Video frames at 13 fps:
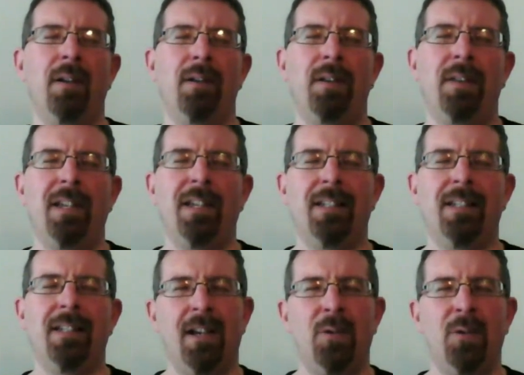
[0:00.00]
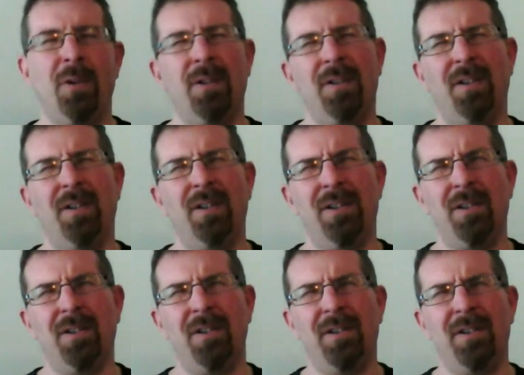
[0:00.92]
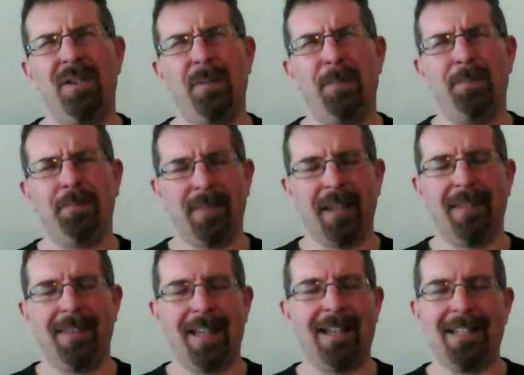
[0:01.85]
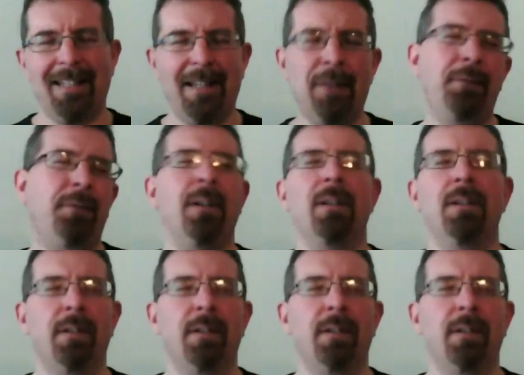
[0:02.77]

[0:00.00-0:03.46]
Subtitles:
the things that go, oh, that's different.